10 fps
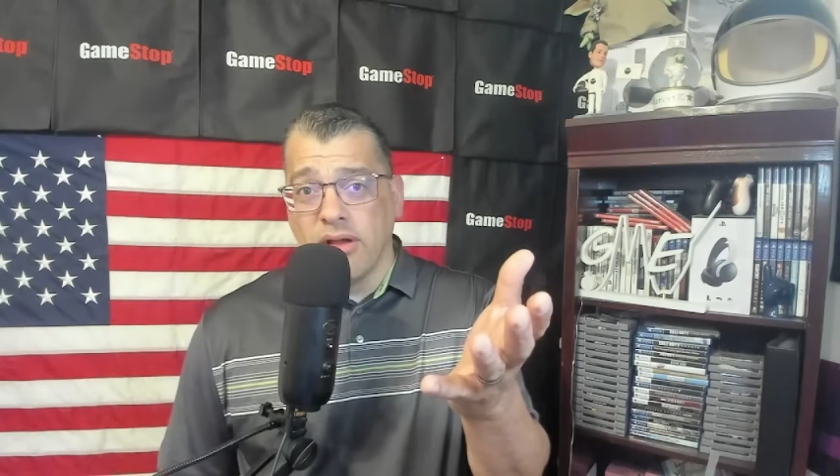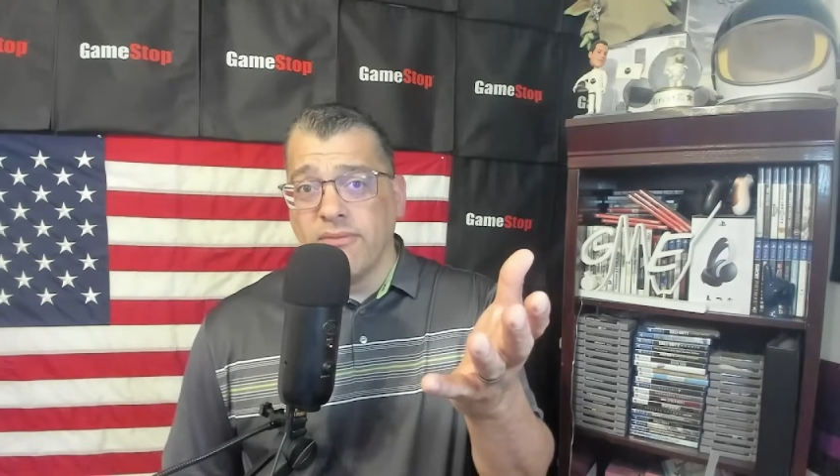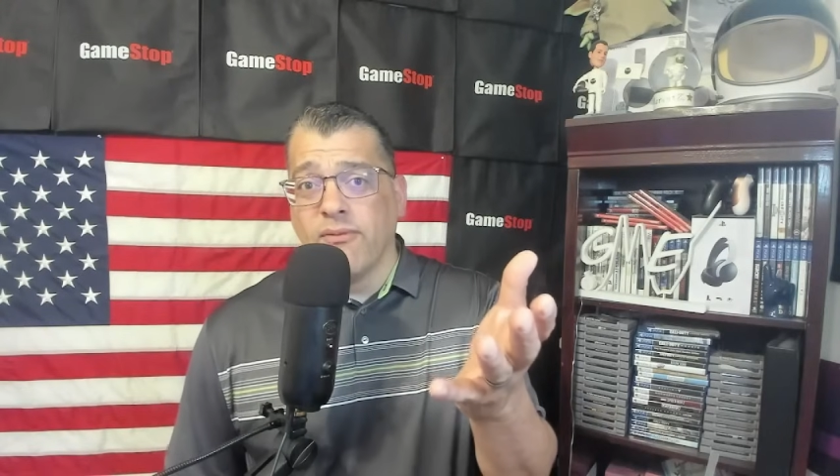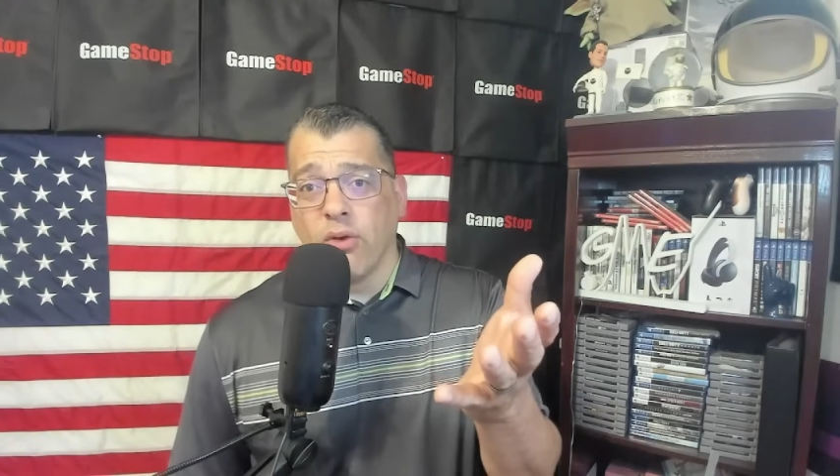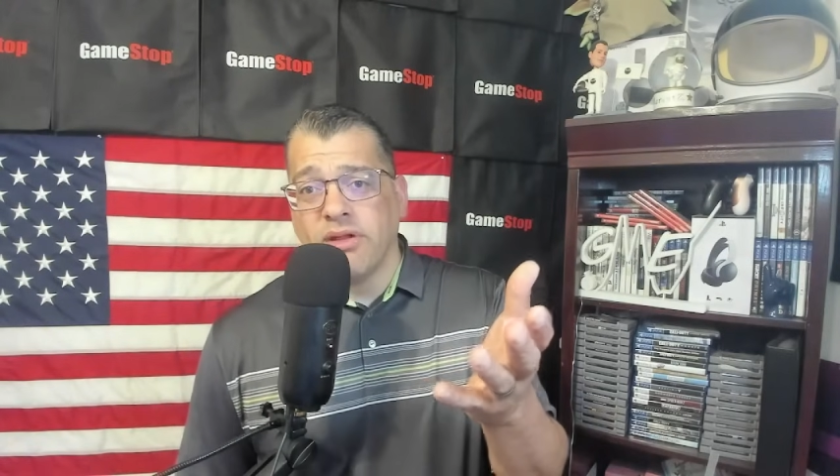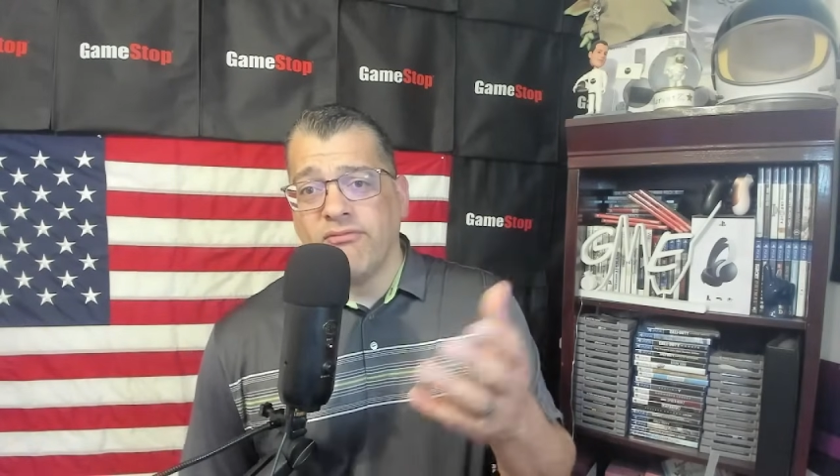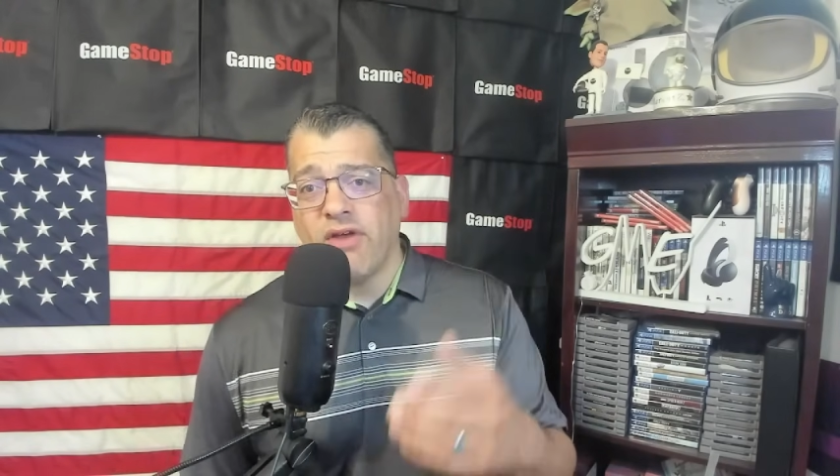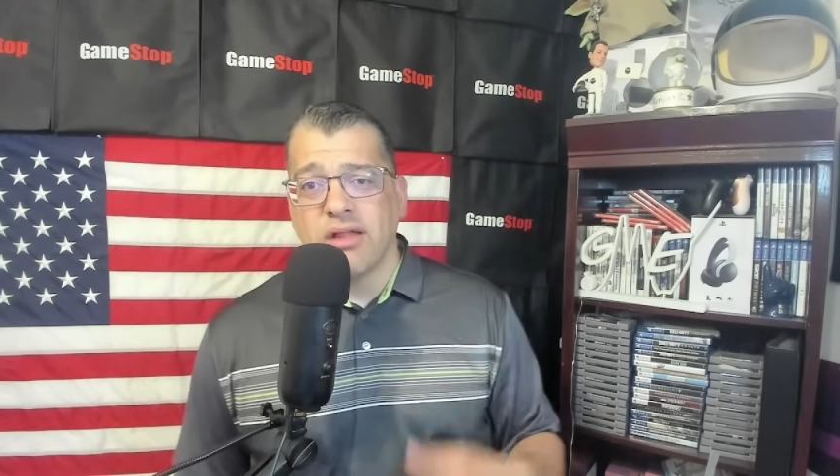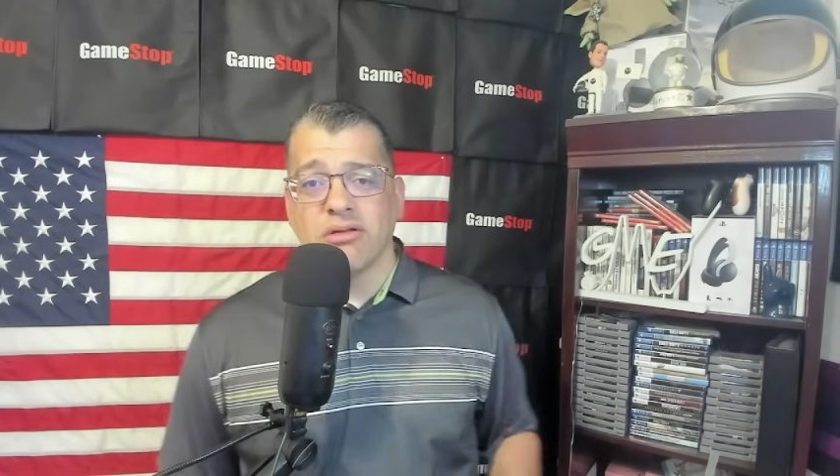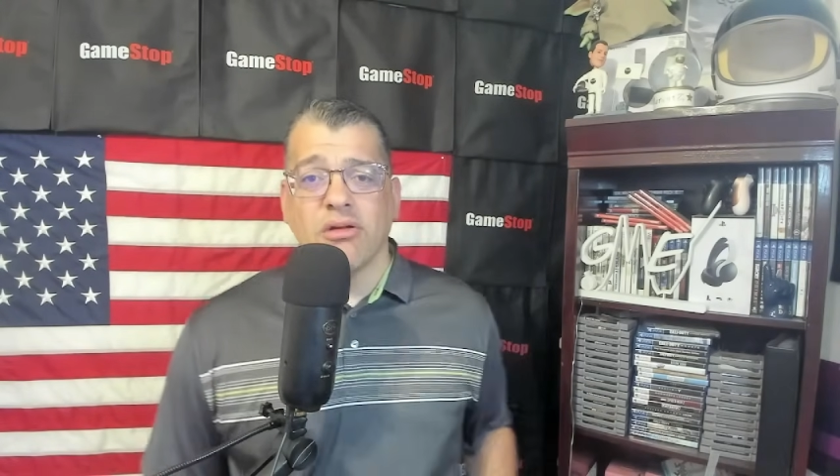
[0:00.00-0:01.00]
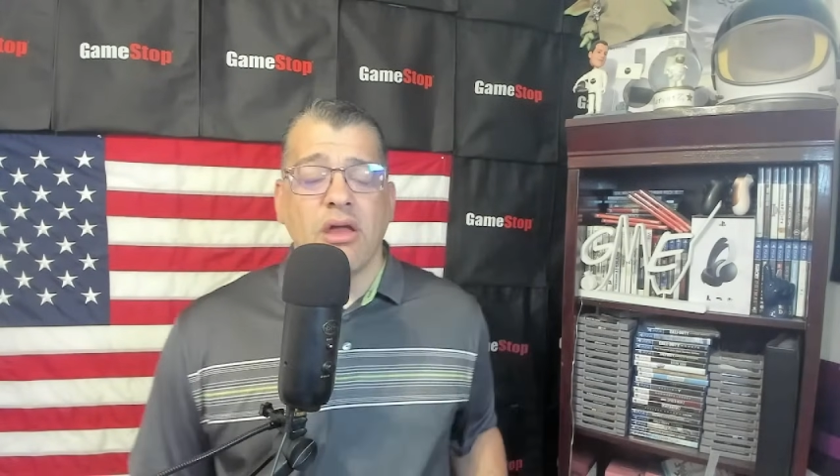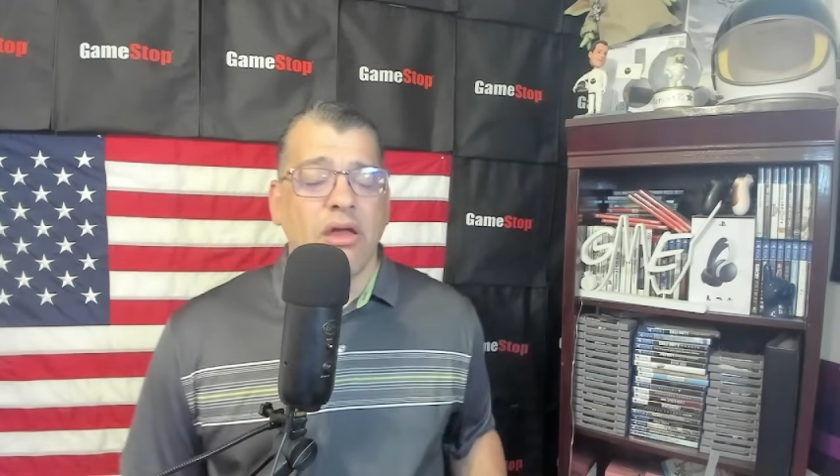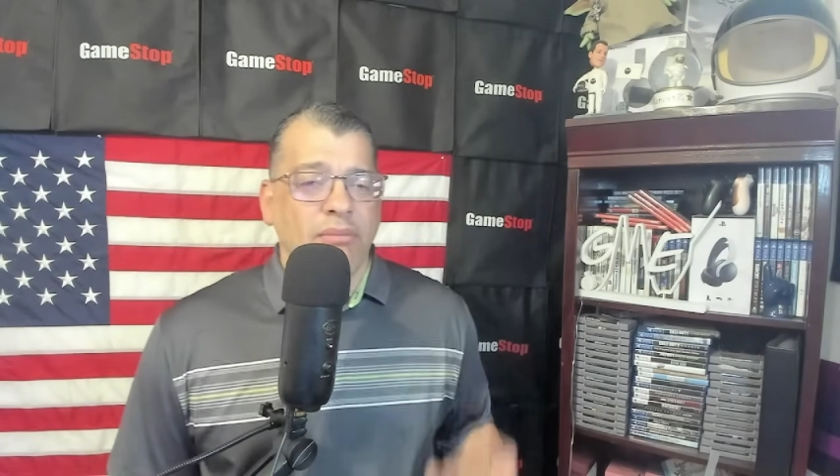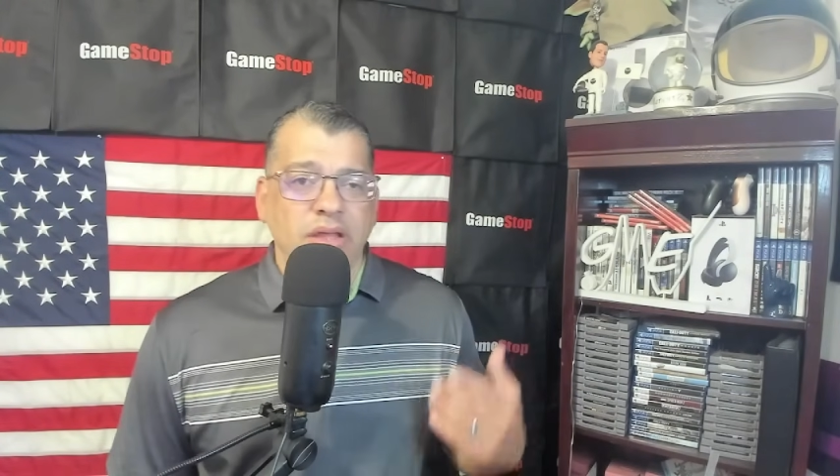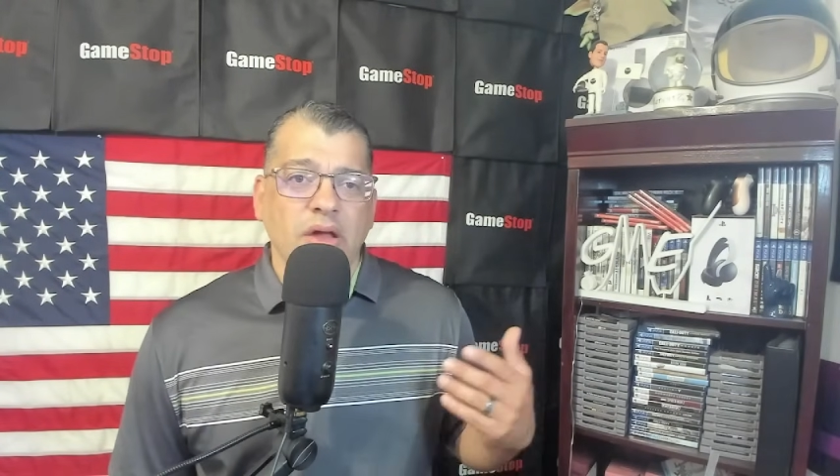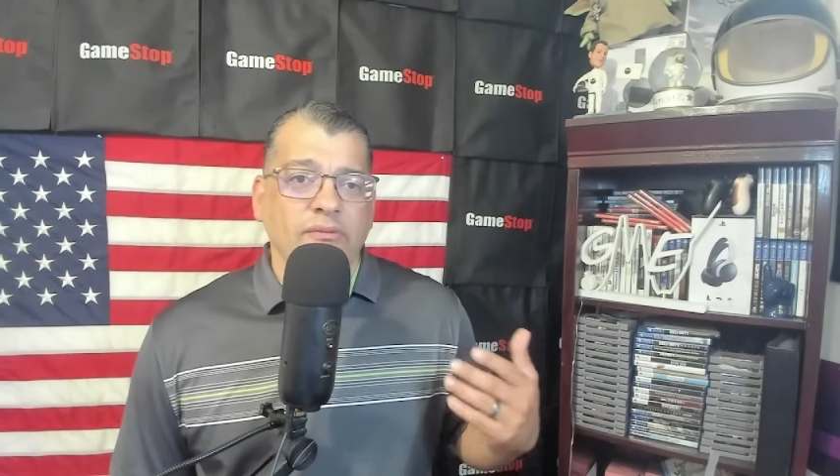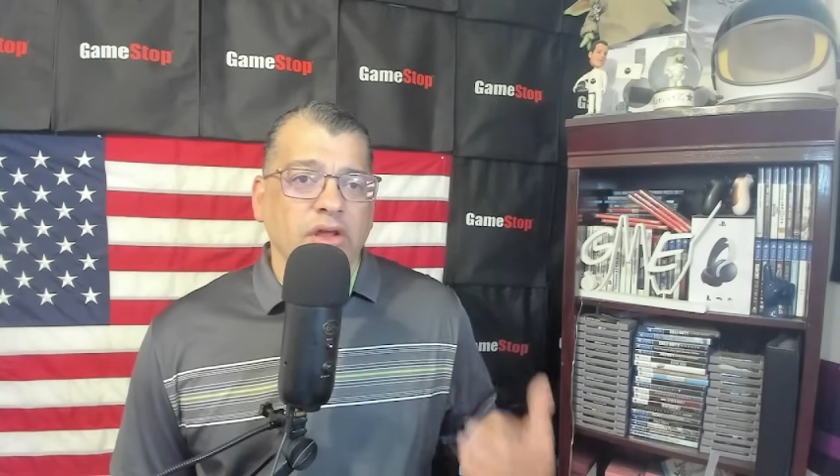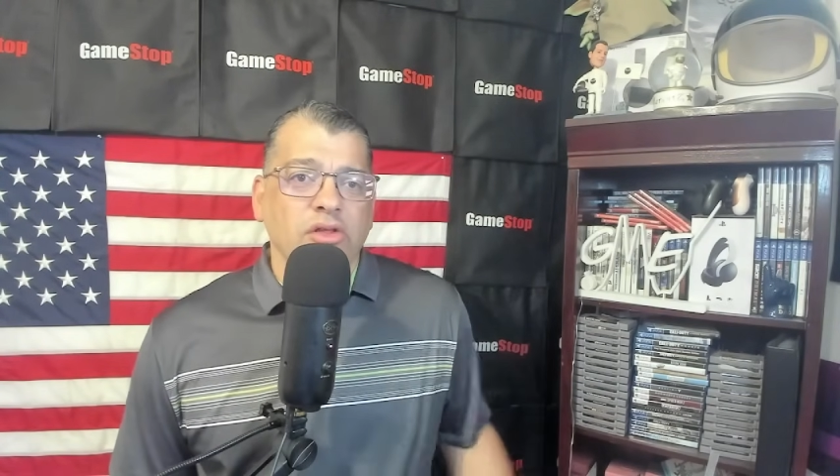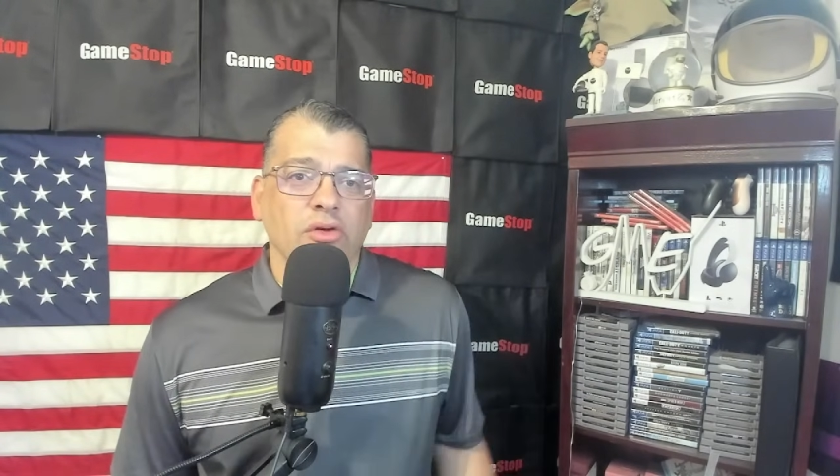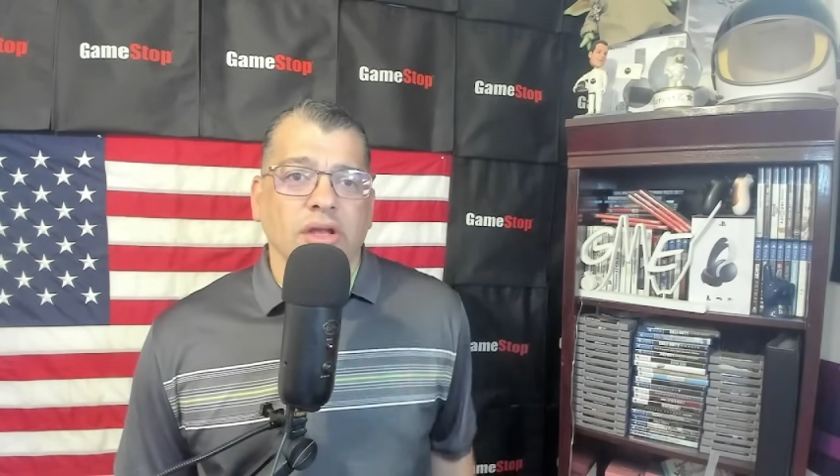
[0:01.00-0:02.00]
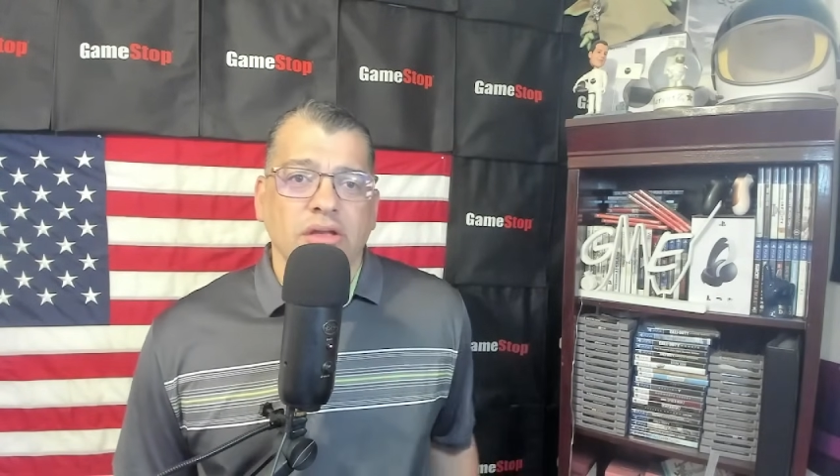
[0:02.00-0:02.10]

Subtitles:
informed investor, myself included.